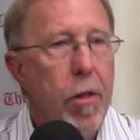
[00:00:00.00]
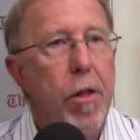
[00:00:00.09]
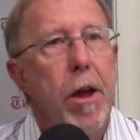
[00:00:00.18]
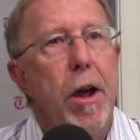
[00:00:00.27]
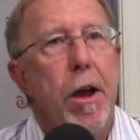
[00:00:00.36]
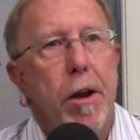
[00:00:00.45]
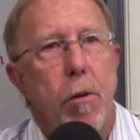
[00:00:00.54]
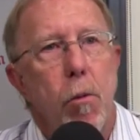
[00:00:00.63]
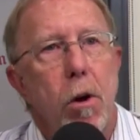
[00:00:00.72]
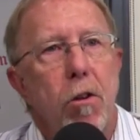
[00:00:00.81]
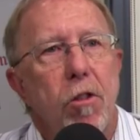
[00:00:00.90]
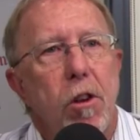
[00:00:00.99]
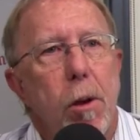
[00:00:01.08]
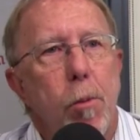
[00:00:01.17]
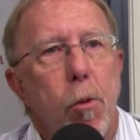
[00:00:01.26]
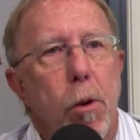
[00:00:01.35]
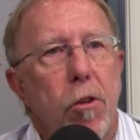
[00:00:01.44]
than it was a
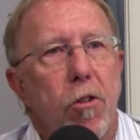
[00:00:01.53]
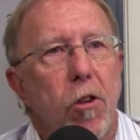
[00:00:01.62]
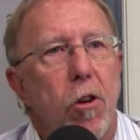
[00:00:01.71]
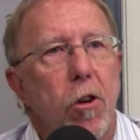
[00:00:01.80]
couple of weeks ago.